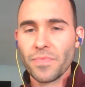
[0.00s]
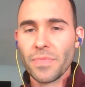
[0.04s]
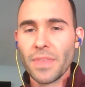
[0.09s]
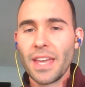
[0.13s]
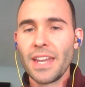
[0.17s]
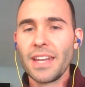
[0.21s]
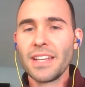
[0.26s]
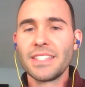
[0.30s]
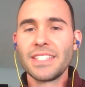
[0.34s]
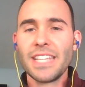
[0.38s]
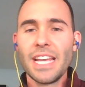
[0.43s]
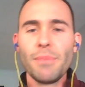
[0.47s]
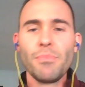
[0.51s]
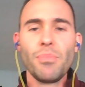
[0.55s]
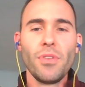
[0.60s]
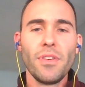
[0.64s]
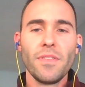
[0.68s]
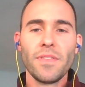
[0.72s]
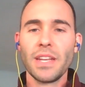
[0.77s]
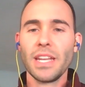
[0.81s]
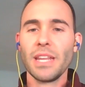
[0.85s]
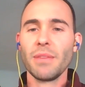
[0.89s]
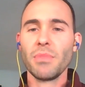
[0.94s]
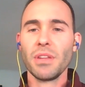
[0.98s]
An example
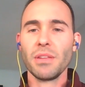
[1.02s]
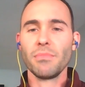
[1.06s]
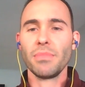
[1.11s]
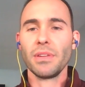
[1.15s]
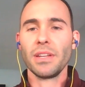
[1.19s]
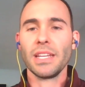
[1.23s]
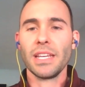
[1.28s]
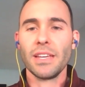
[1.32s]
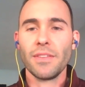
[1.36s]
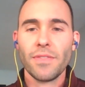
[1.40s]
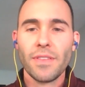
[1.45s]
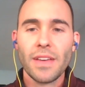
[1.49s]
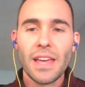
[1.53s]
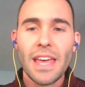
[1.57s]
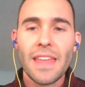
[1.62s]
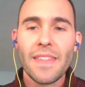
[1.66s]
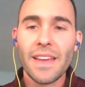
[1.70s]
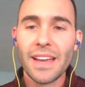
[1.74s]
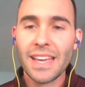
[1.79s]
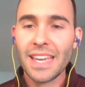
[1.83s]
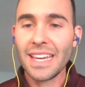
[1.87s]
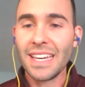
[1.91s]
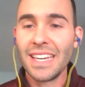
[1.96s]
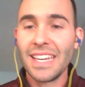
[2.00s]
of a limiting belief
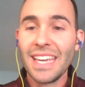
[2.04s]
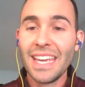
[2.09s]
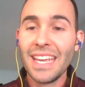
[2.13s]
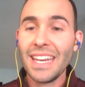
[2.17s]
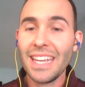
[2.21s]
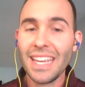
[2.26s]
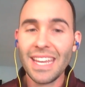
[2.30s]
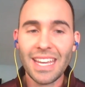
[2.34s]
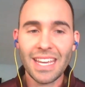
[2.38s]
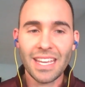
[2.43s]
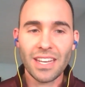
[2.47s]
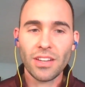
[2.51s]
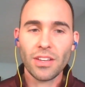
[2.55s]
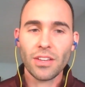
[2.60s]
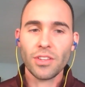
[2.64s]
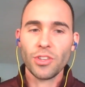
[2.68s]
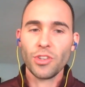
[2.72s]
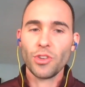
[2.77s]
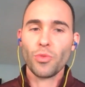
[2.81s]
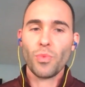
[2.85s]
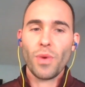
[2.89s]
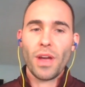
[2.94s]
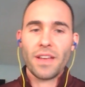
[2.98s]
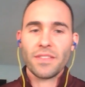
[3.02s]
that can get in
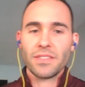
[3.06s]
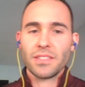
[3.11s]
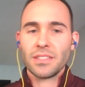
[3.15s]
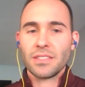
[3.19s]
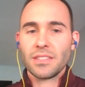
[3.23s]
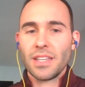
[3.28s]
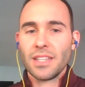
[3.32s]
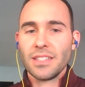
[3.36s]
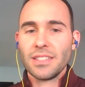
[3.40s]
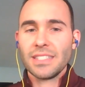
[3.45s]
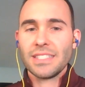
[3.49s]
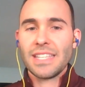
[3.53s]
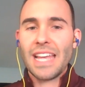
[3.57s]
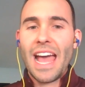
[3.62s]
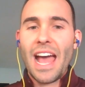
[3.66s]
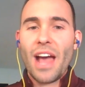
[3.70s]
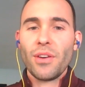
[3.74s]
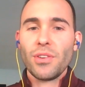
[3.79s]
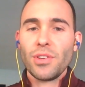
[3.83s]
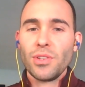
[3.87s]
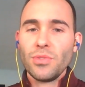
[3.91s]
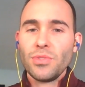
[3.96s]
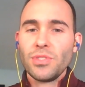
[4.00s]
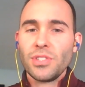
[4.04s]
your way of success is how
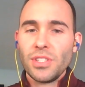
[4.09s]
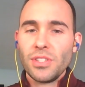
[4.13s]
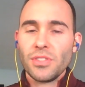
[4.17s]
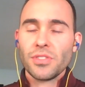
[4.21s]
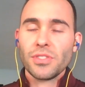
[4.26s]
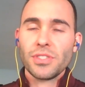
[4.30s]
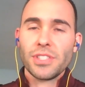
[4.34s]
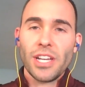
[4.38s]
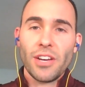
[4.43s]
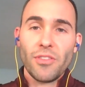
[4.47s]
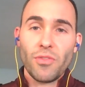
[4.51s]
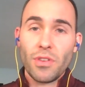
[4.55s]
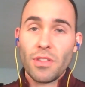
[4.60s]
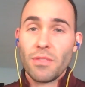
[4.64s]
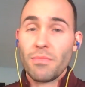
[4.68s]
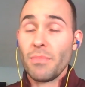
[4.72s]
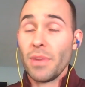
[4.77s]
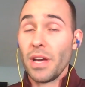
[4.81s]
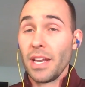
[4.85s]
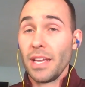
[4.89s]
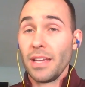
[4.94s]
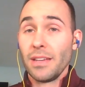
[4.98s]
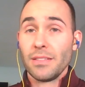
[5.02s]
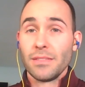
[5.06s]
you see yourself with
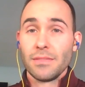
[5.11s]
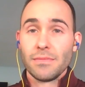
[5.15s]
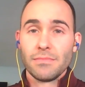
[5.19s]
money.